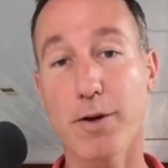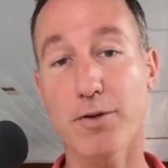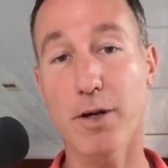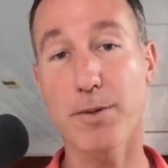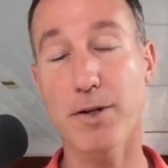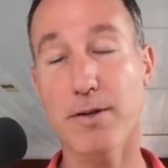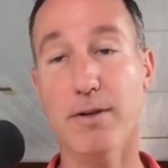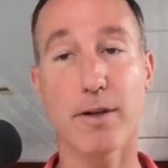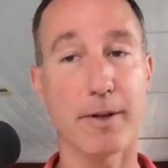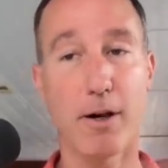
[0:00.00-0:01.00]

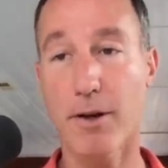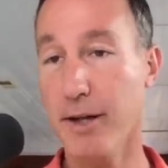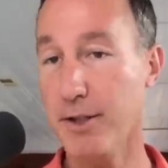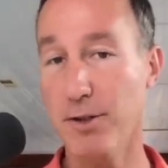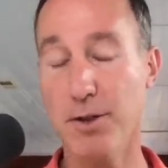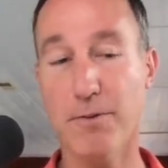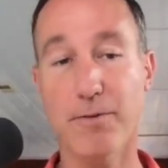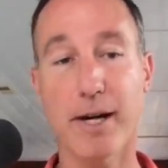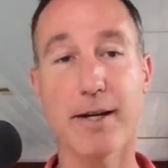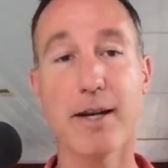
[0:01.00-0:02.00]
description, I mean, all the links that you can
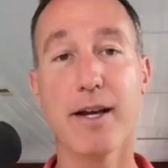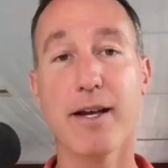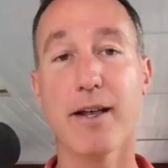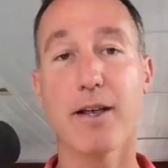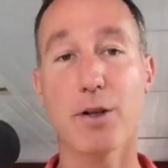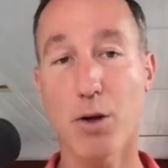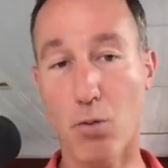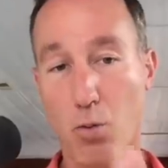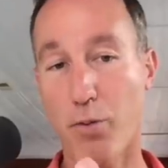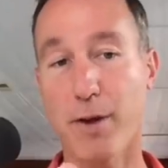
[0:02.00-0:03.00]
find, You
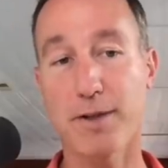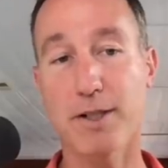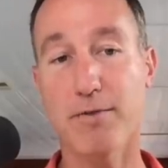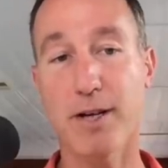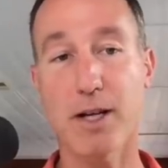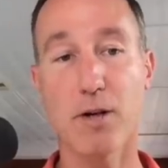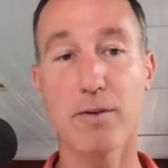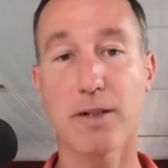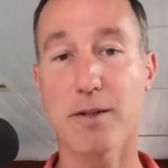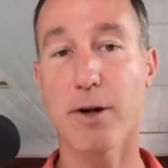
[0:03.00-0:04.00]
can, there's this
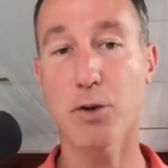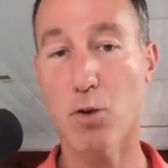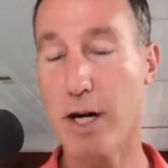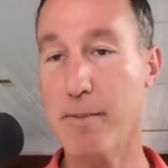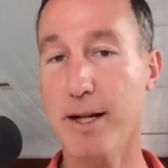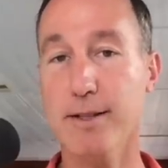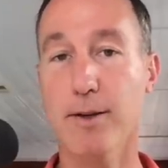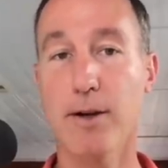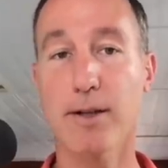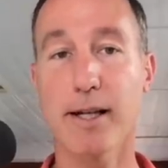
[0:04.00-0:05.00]
video, it's about twenty minutes
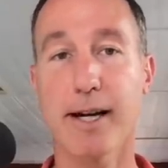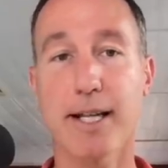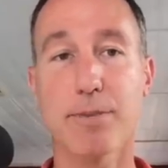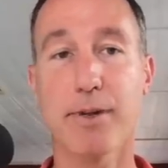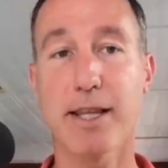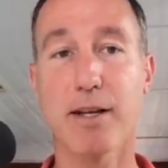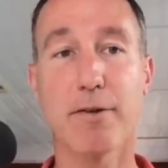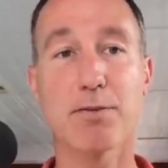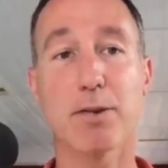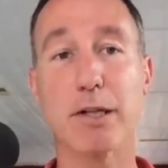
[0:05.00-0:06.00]
long, and I explained the
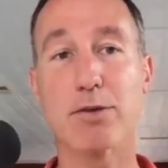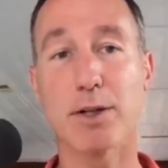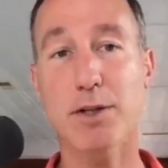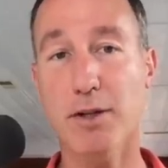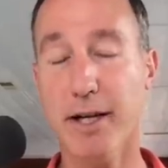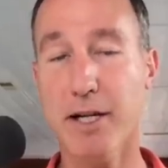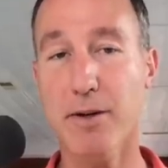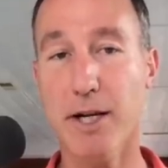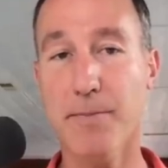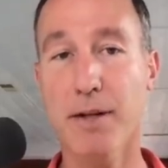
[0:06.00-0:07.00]
difference between a traditional I
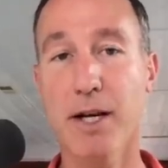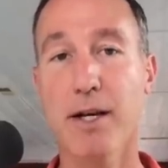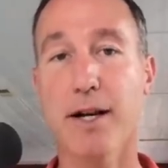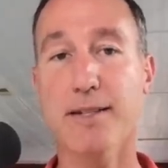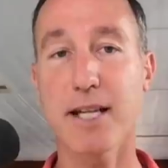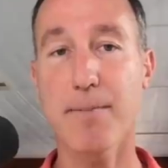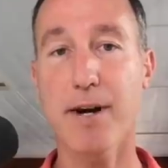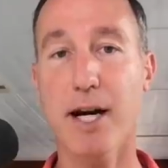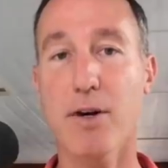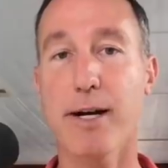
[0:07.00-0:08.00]
R A, a S E P
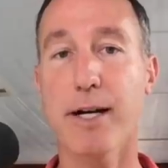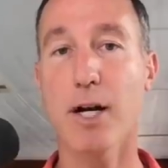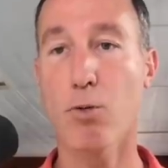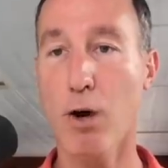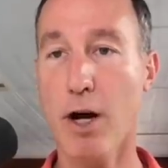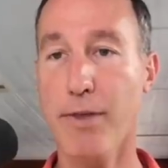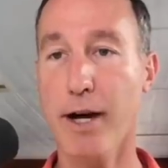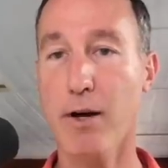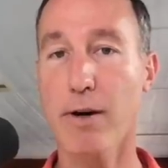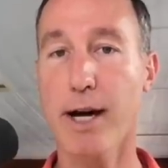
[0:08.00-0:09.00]
I R A, a Roth
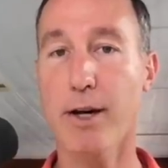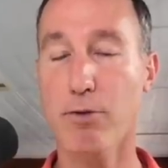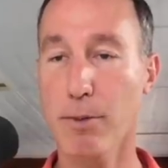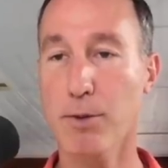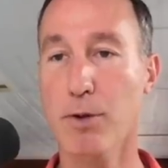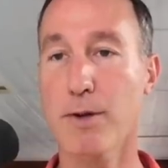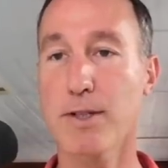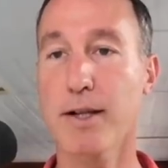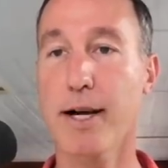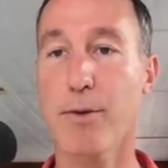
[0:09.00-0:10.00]
I R A, and a
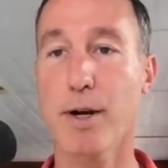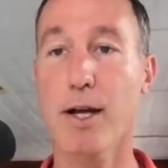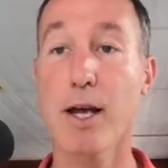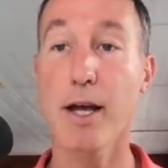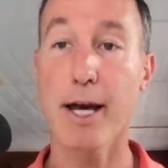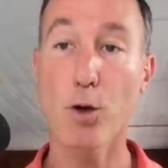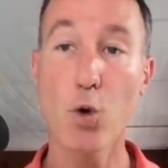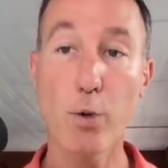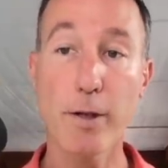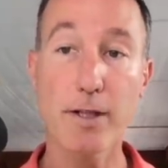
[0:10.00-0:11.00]
cryptocurrency I R A, and
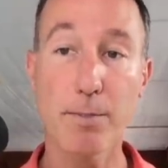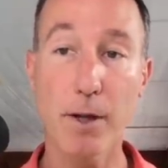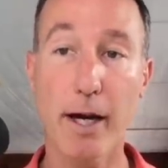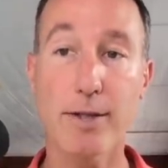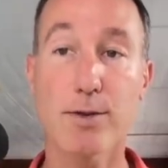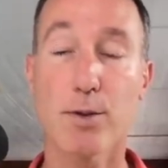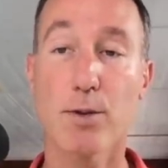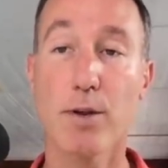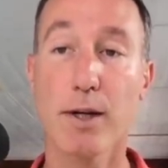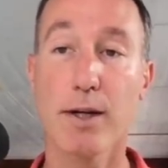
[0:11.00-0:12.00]
who this applies
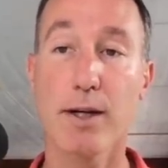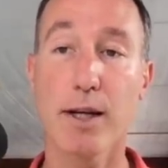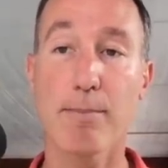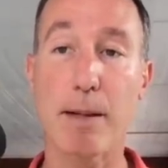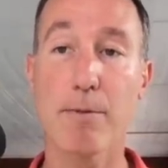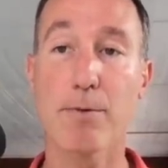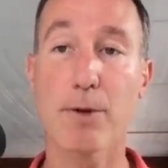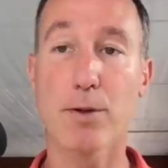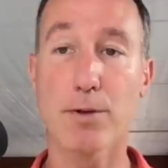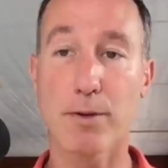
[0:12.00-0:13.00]
to, uh, maybe for
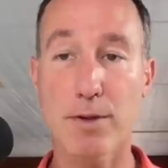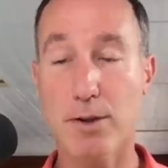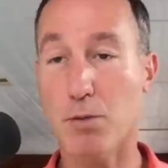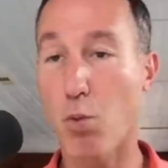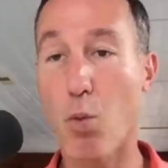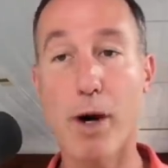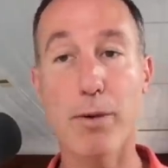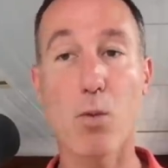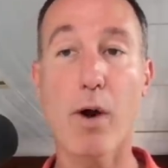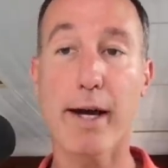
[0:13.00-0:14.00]
you. So this is just
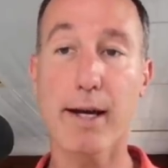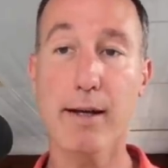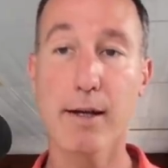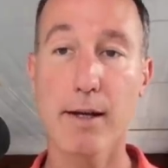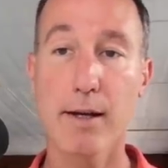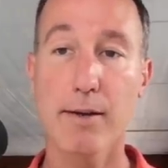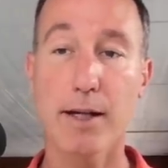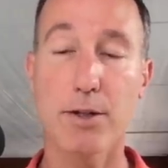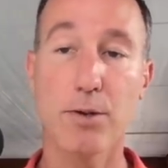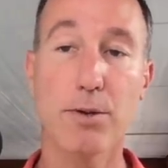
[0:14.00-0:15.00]
one way
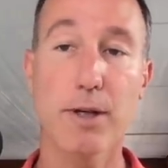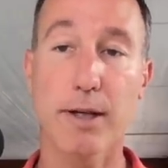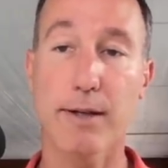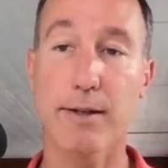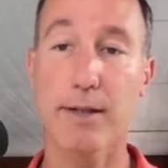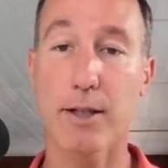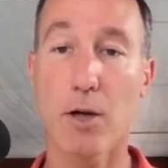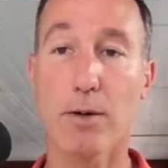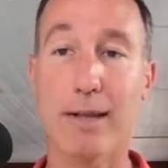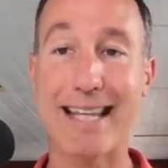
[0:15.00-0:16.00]
that you can, you
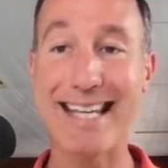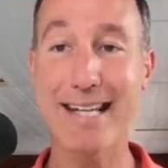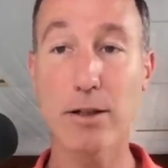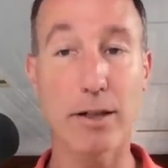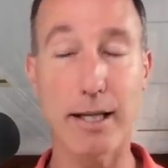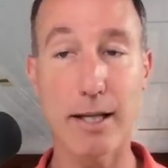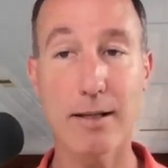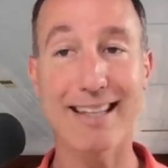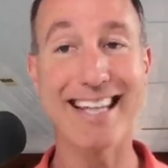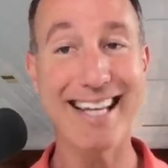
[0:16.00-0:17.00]
know, legally,
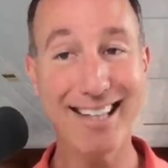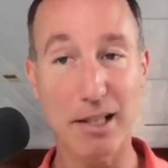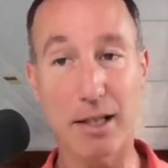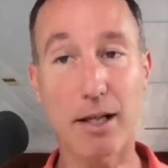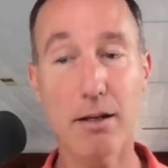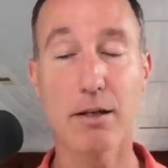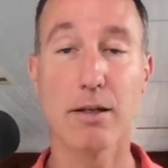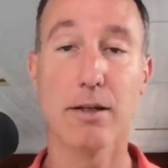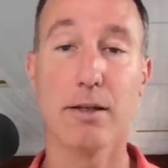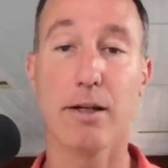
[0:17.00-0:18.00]
legally
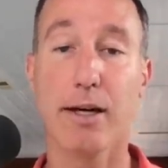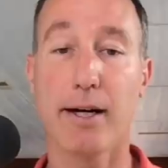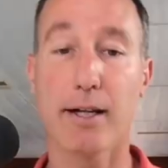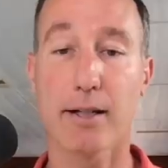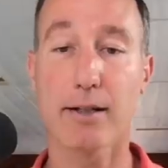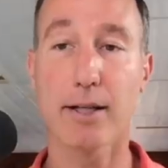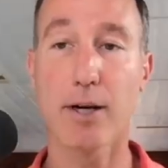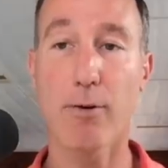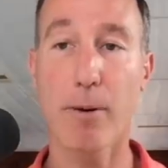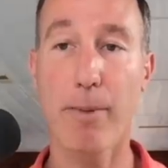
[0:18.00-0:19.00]
uh, get
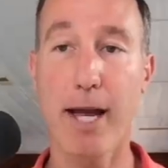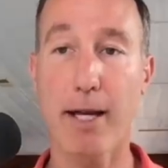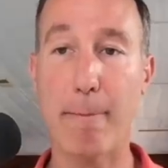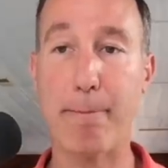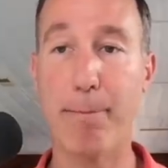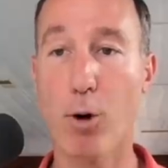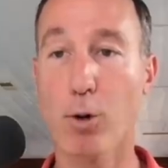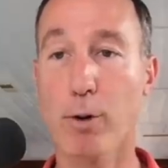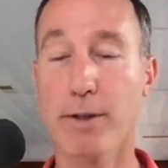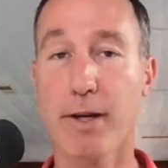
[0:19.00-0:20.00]
around paying a
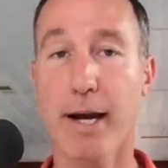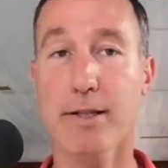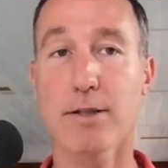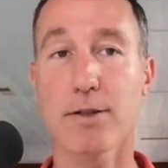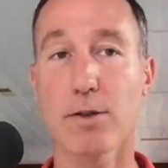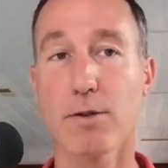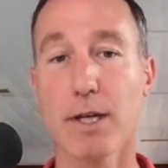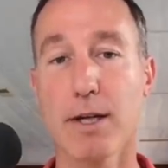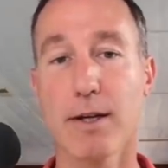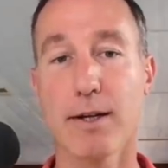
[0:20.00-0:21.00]
boatload of taxes. So
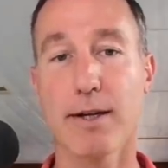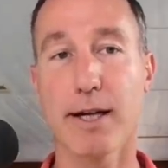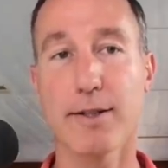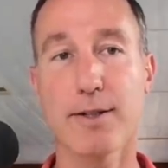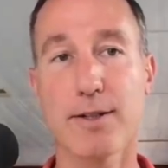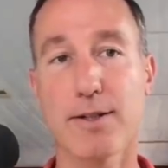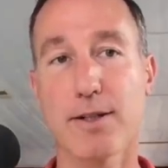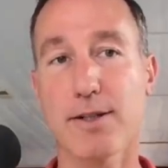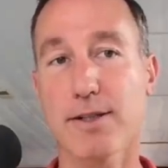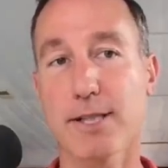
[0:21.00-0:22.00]
uh, this is
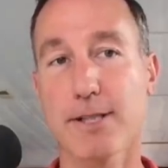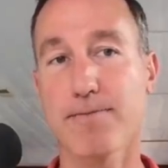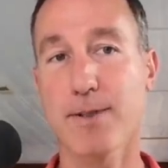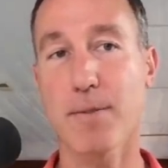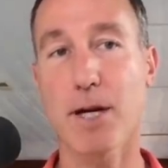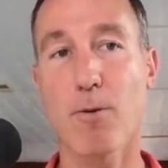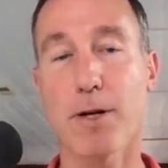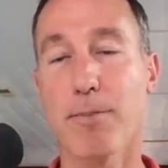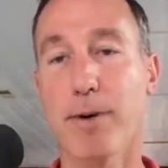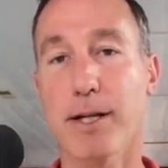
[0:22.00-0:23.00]
just something I
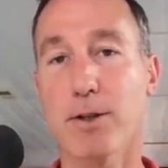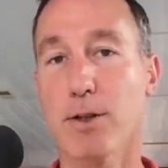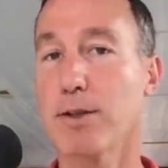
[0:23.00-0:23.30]
wanted to bring to your